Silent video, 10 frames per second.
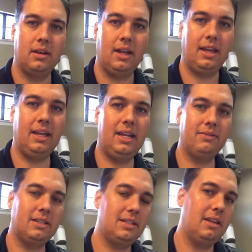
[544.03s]
He
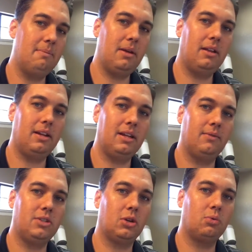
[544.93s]
gives us the ability
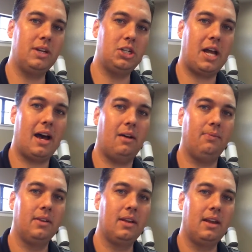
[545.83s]
to reach out